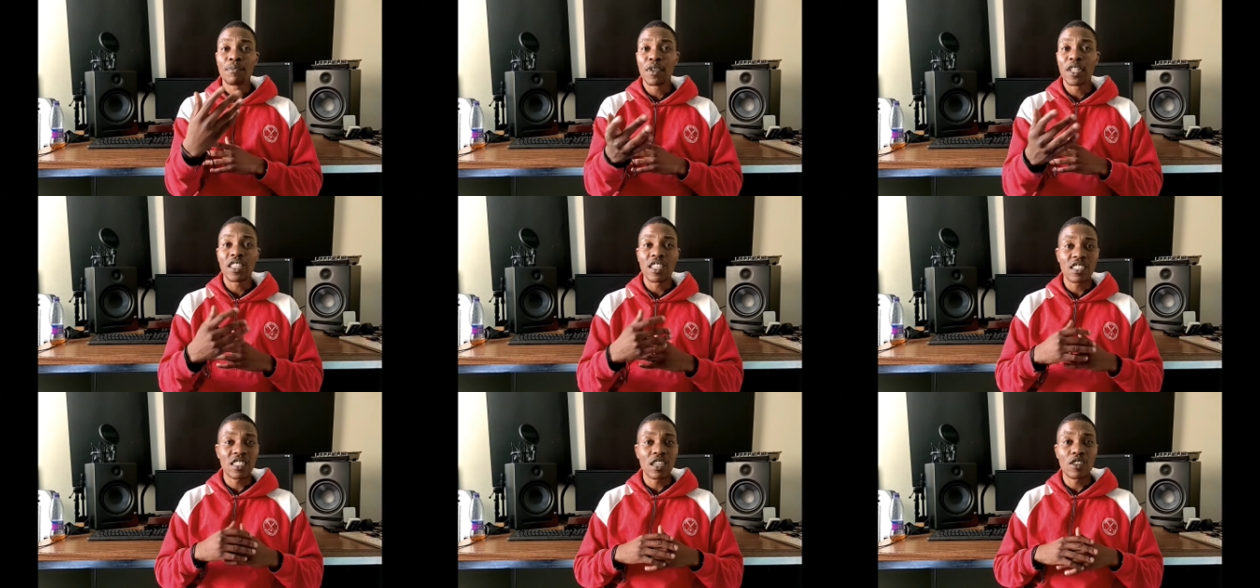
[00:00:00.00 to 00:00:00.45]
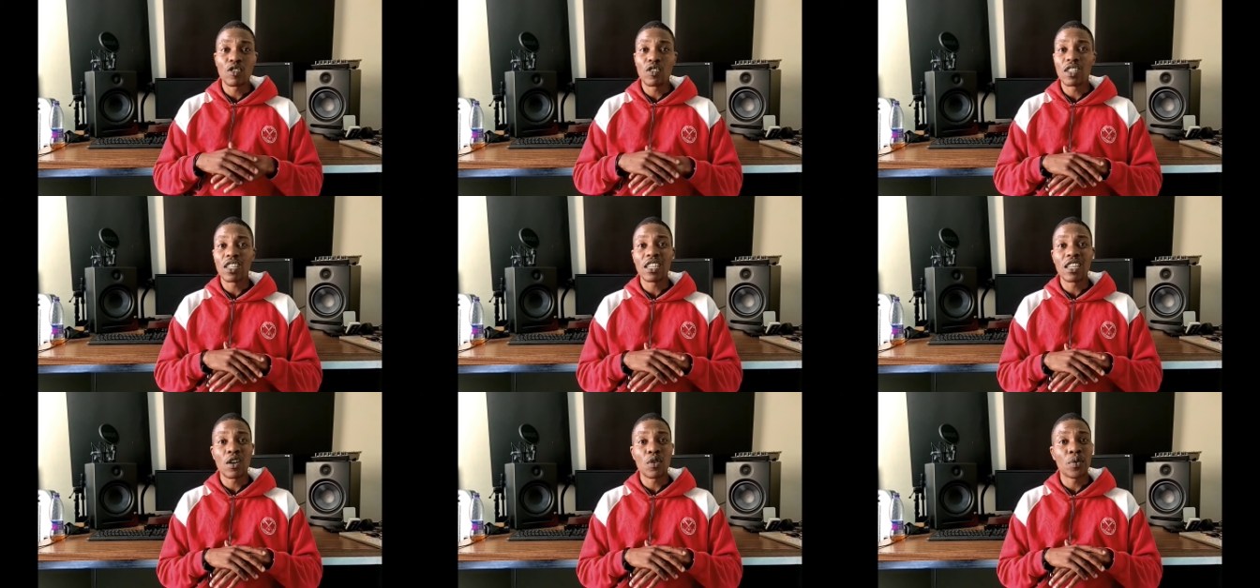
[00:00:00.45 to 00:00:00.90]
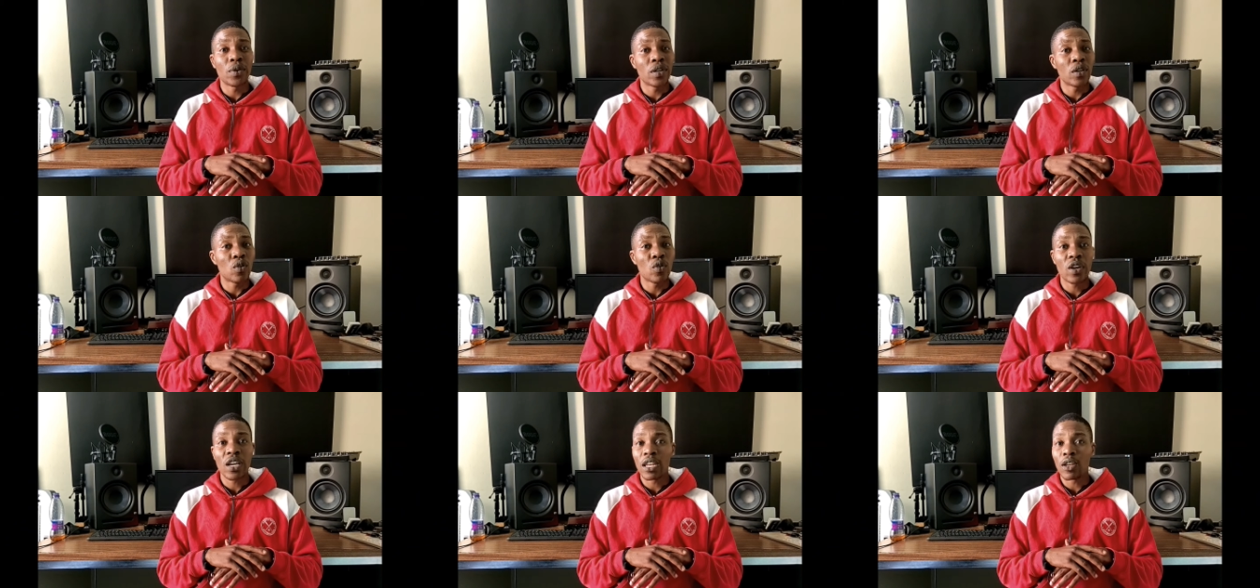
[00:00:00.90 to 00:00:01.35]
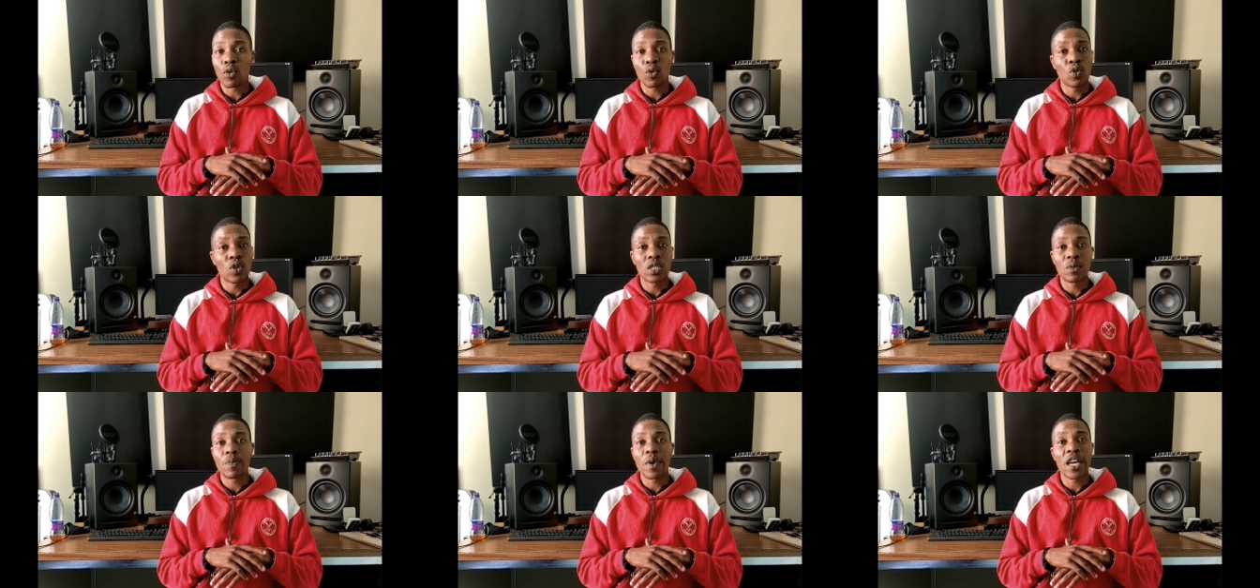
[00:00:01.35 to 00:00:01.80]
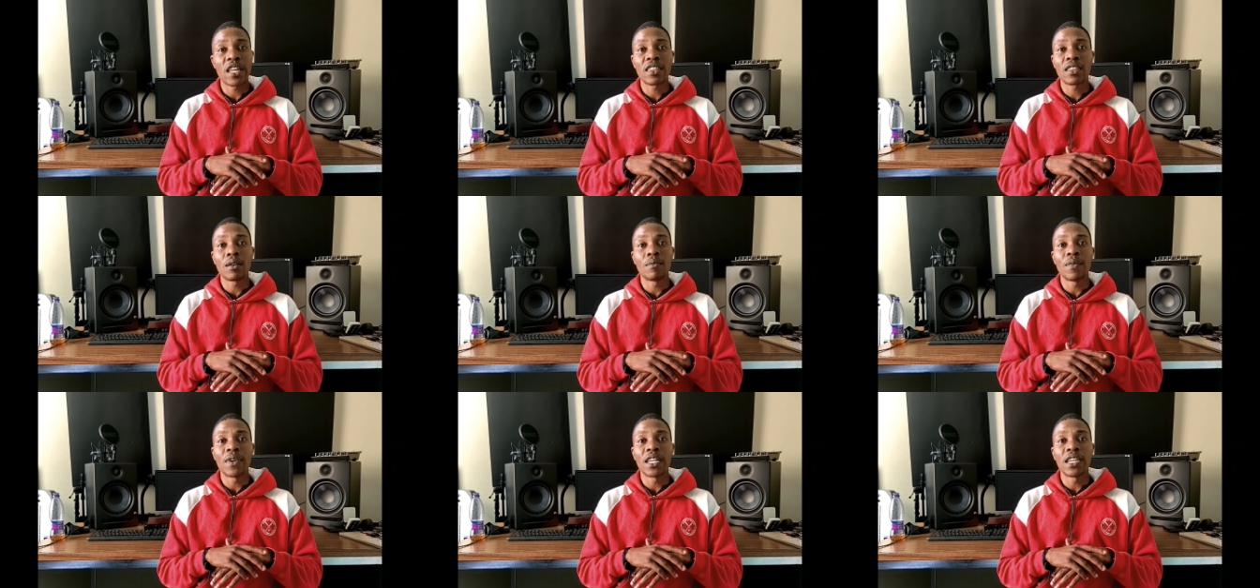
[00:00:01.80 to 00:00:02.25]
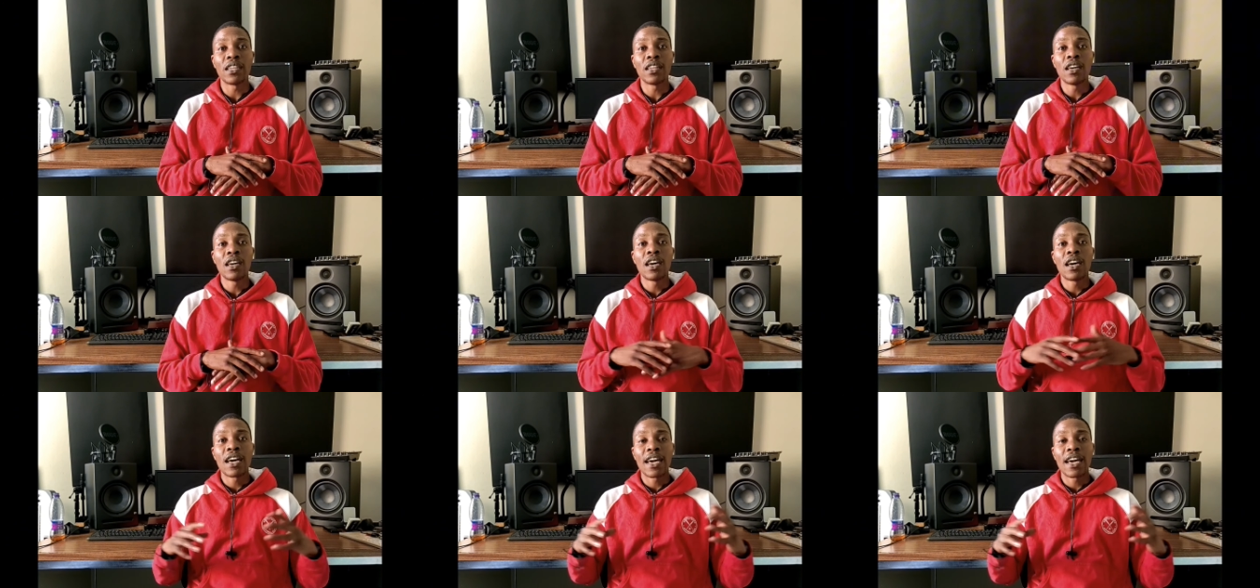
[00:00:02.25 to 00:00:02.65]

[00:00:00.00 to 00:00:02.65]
Peter Shalulile, we know, can always bang them in.